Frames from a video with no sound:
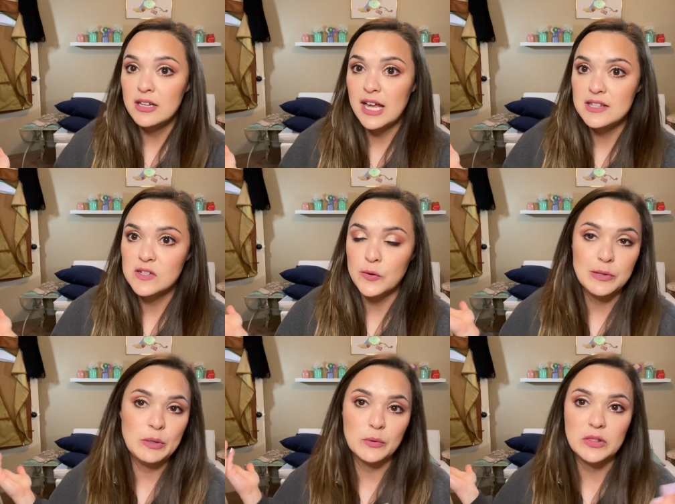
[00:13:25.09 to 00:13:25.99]
that's going
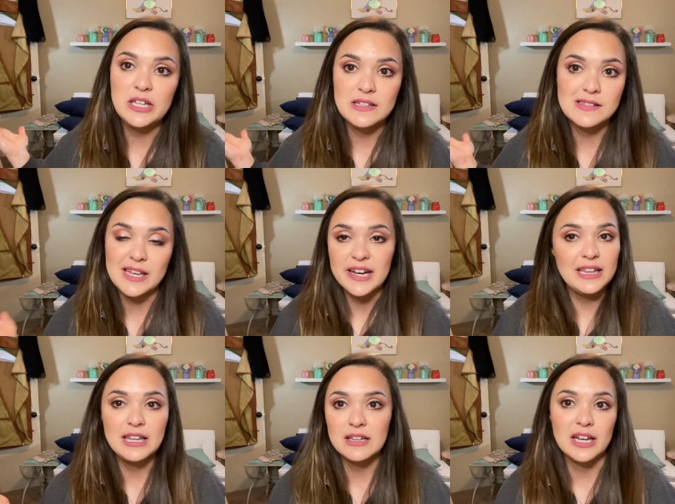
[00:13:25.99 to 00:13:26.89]
to be released,
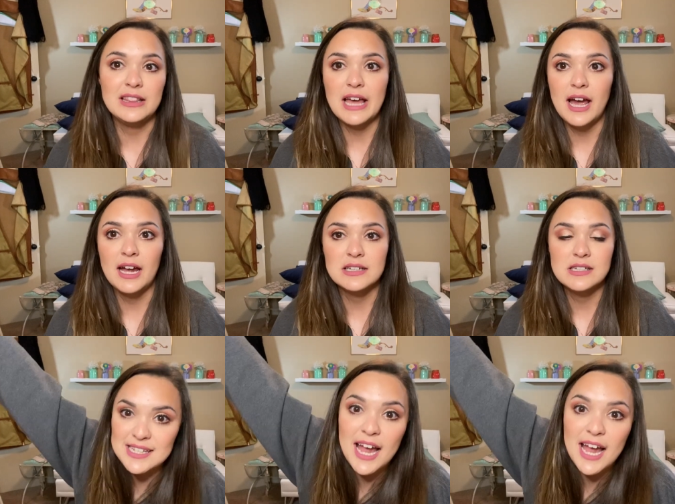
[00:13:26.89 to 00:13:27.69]
anything like that.